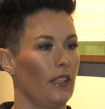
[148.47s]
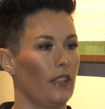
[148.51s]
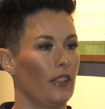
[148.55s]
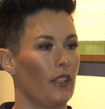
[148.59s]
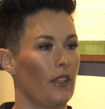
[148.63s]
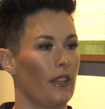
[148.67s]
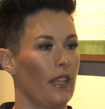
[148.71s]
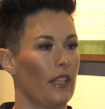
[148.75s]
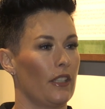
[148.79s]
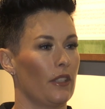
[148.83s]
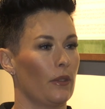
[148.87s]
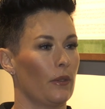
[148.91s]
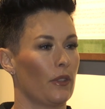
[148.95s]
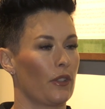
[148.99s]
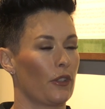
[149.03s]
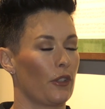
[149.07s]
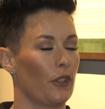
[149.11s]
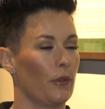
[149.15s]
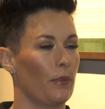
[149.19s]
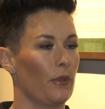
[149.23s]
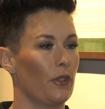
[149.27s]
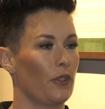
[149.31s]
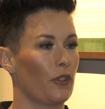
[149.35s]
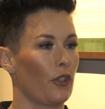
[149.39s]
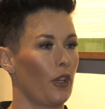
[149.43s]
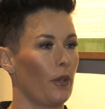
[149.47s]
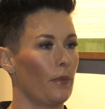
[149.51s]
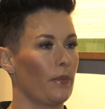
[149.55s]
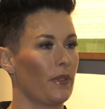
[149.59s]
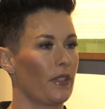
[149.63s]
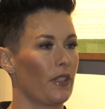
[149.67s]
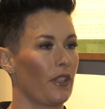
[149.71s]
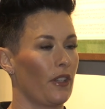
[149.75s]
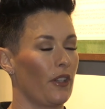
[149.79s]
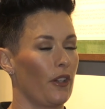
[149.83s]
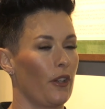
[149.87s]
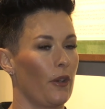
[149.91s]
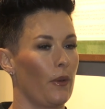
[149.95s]
You know, they do a super job.
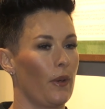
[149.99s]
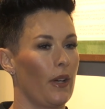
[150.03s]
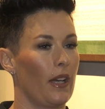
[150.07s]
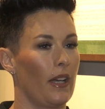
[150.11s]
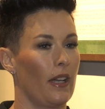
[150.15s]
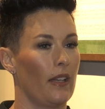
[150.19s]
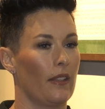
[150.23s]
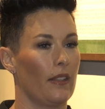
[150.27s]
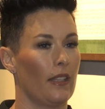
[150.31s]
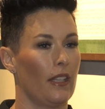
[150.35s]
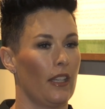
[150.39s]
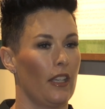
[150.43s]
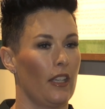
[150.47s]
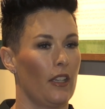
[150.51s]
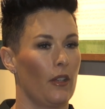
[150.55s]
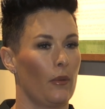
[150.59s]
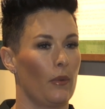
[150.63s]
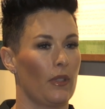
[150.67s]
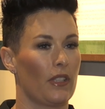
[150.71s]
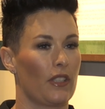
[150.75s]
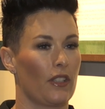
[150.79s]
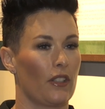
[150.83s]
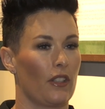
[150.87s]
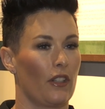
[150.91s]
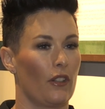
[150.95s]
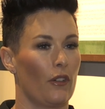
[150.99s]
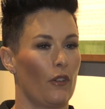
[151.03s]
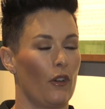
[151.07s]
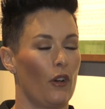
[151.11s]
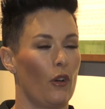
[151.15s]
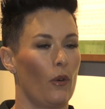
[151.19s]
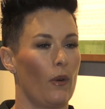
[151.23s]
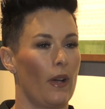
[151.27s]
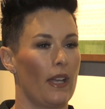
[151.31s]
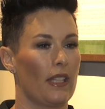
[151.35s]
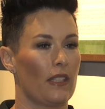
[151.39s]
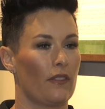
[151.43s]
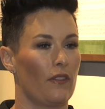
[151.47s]
So we're sort of
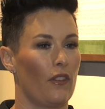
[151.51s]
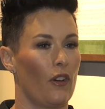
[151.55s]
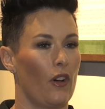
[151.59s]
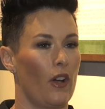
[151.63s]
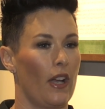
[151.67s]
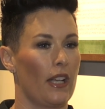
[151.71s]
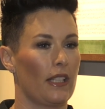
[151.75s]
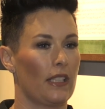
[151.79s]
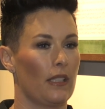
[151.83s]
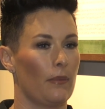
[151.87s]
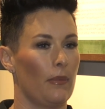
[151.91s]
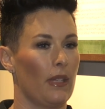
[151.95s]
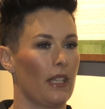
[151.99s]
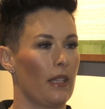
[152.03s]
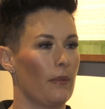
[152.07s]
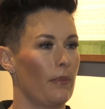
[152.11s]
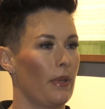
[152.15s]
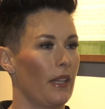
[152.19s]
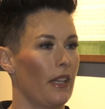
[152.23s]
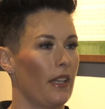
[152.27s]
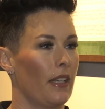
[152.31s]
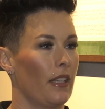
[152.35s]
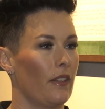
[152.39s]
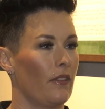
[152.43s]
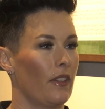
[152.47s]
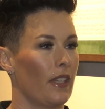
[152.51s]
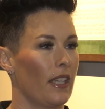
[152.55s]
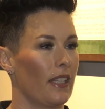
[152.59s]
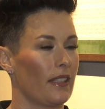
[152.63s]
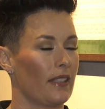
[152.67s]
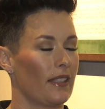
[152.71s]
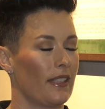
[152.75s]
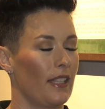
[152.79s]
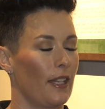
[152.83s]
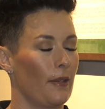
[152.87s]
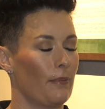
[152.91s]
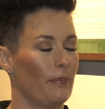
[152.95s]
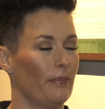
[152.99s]
always vying to be competitive
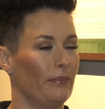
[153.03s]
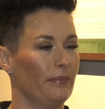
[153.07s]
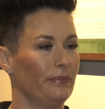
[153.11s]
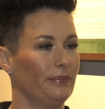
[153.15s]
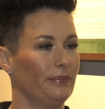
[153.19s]
against them.